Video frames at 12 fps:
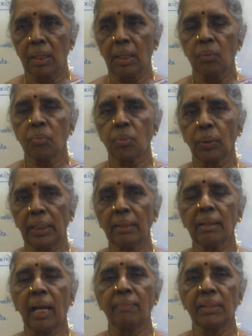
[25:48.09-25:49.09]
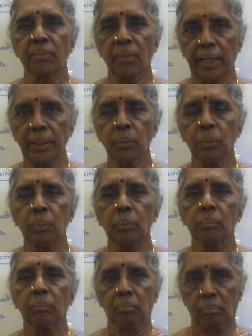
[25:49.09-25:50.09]
so that I will try to
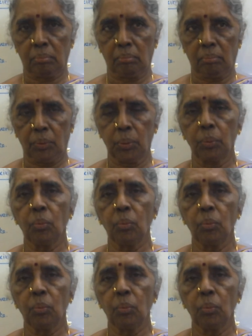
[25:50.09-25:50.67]
do